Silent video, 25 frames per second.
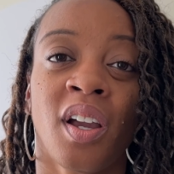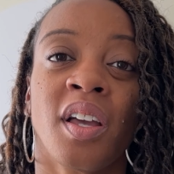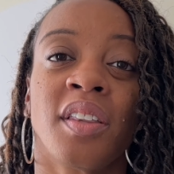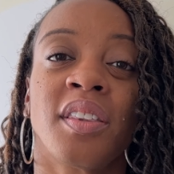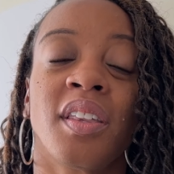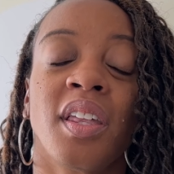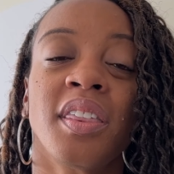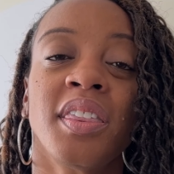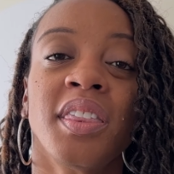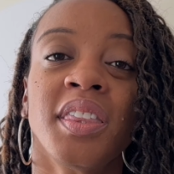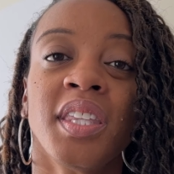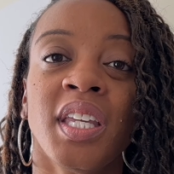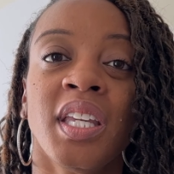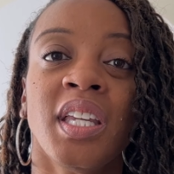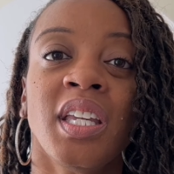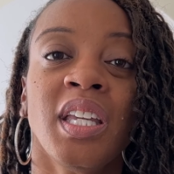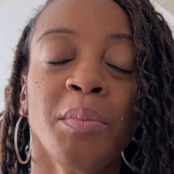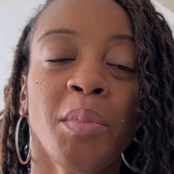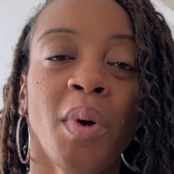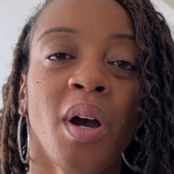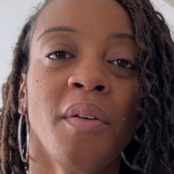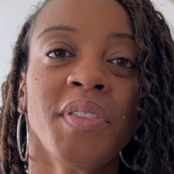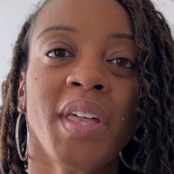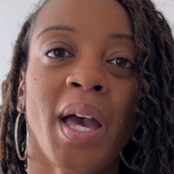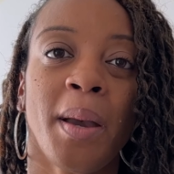The
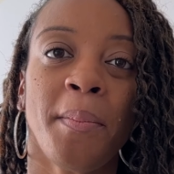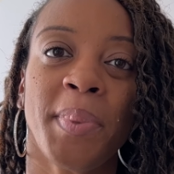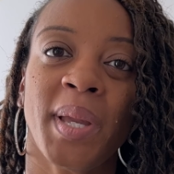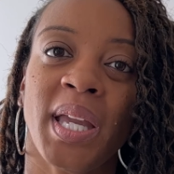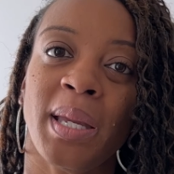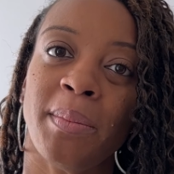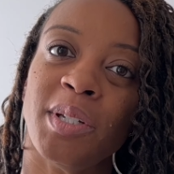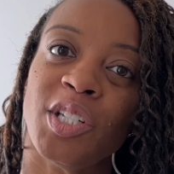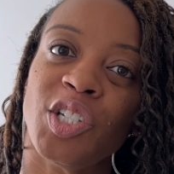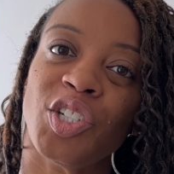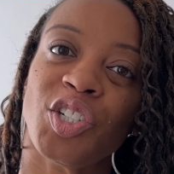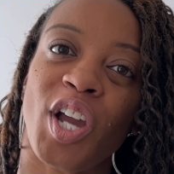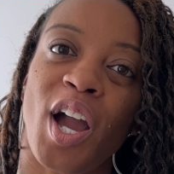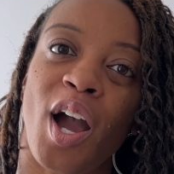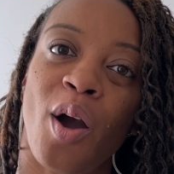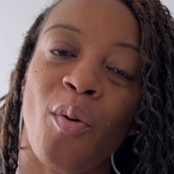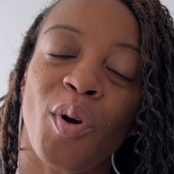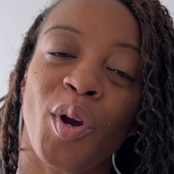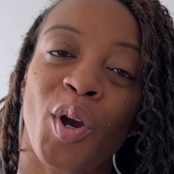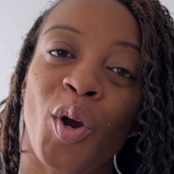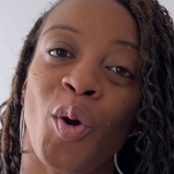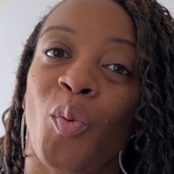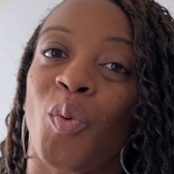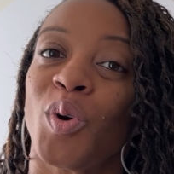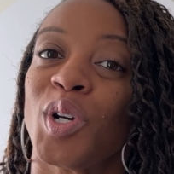theme of that baby
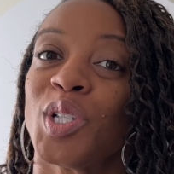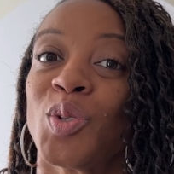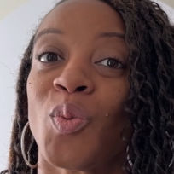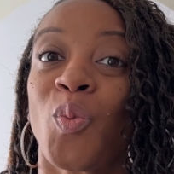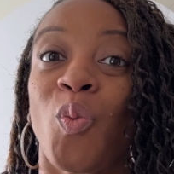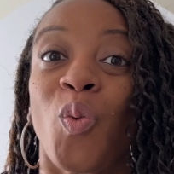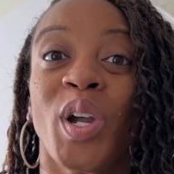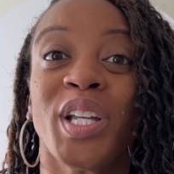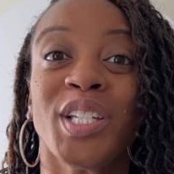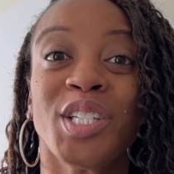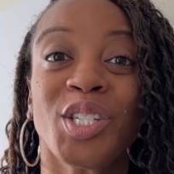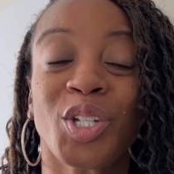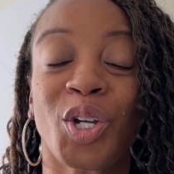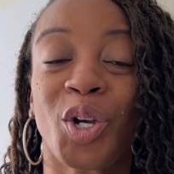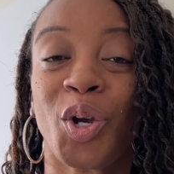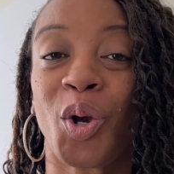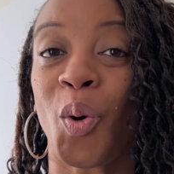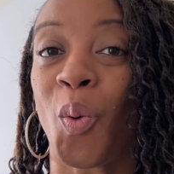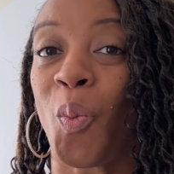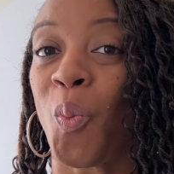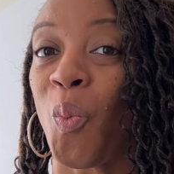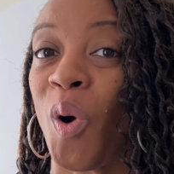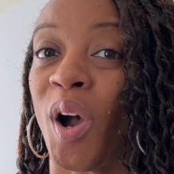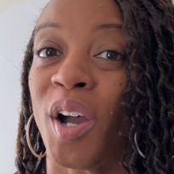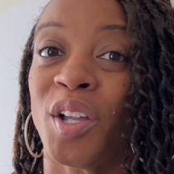shower was Winter
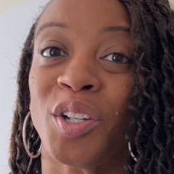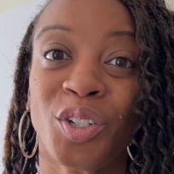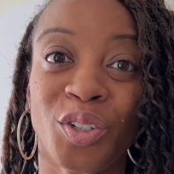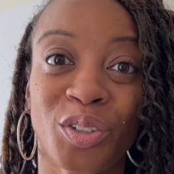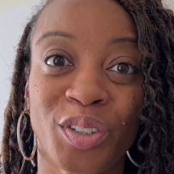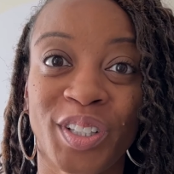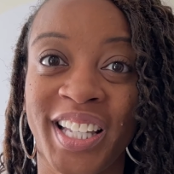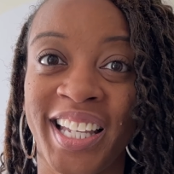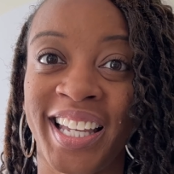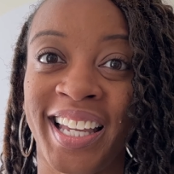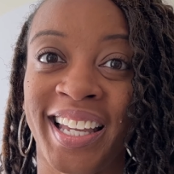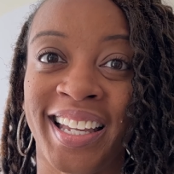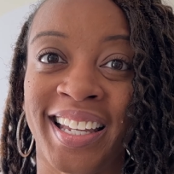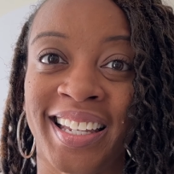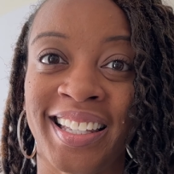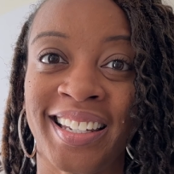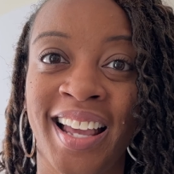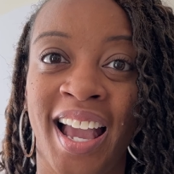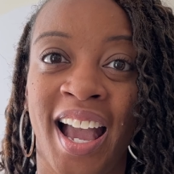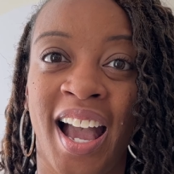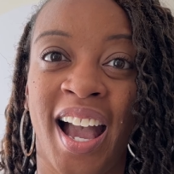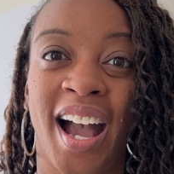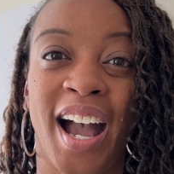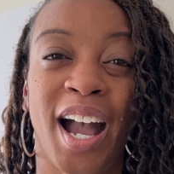Wonderland.